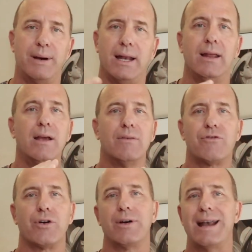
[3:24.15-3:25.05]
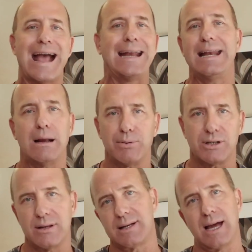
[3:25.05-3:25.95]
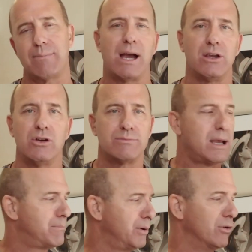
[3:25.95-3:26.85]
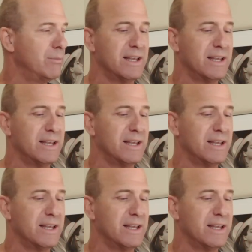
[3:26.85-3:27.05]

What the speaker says: But for 99% of the time I use my boom.